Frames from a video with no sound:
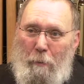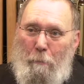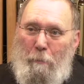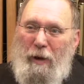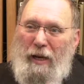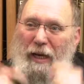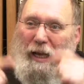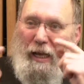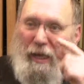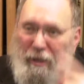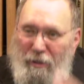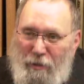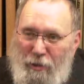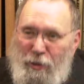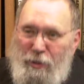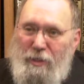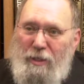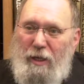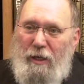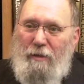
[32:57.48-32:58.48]
but
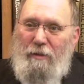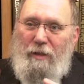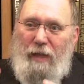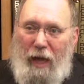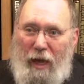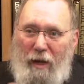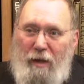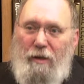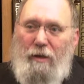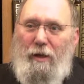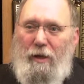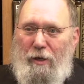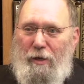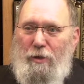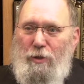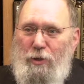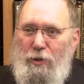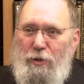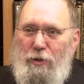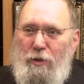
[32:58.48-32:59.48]

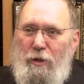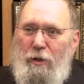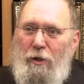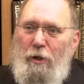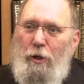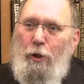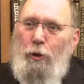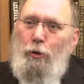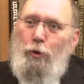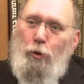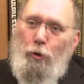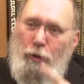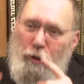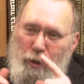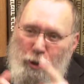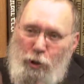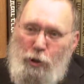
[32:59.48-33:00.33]
instantaneous to the